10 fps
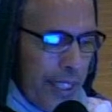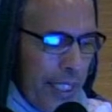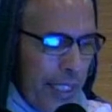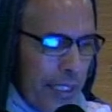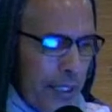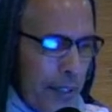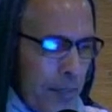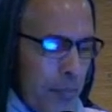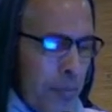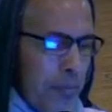says,
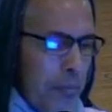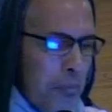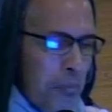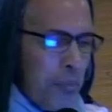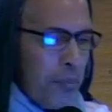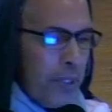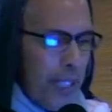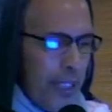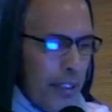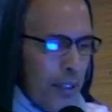
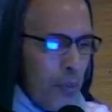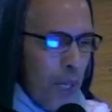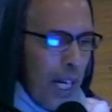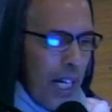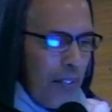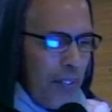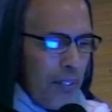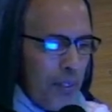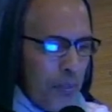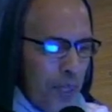tell the wife
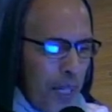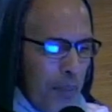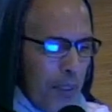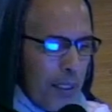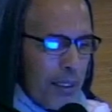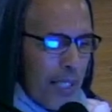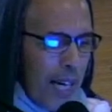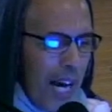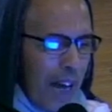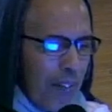of the Brahmanas
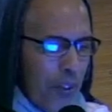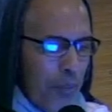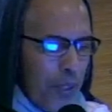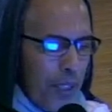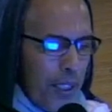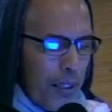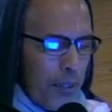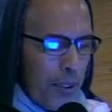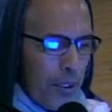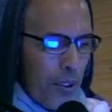that I have come
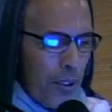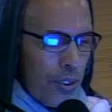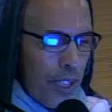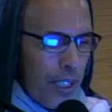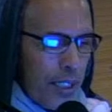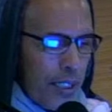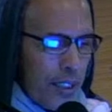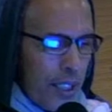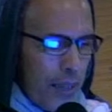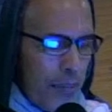here with Lord
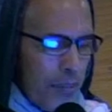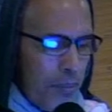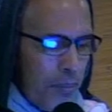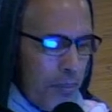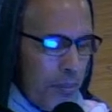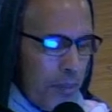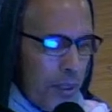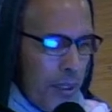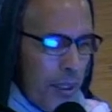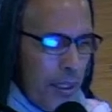Sankarshan.
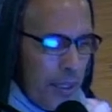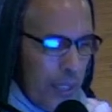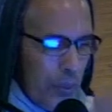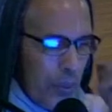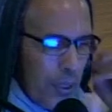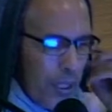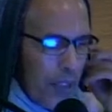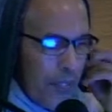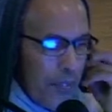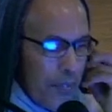They will
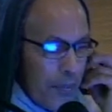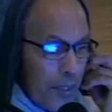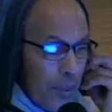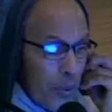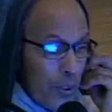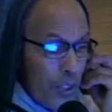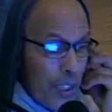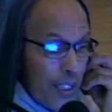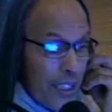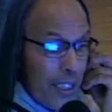give they will
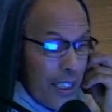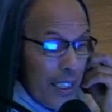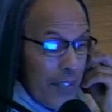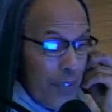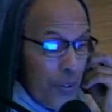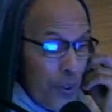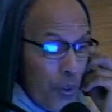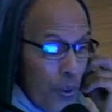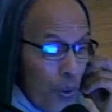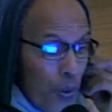certainly give you
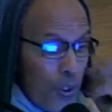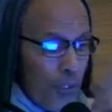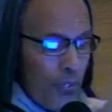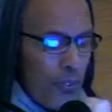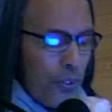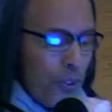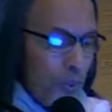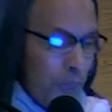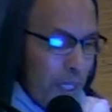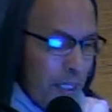all the food
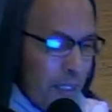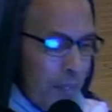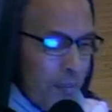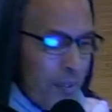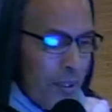you want,